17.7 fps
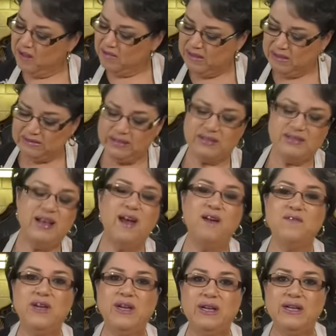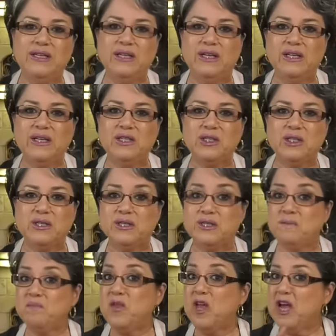This is heavenly
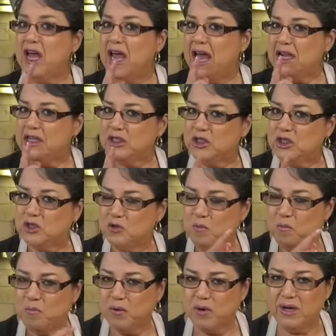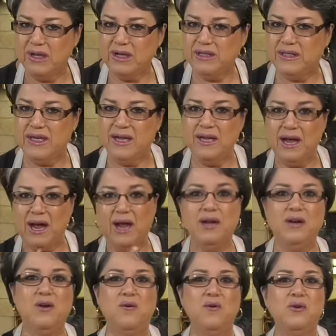delicious and super easy.
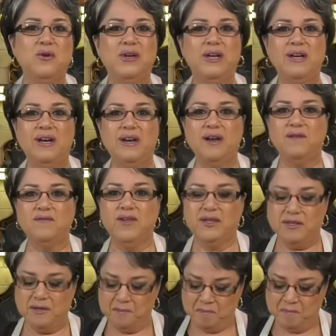I know you're gonna love it.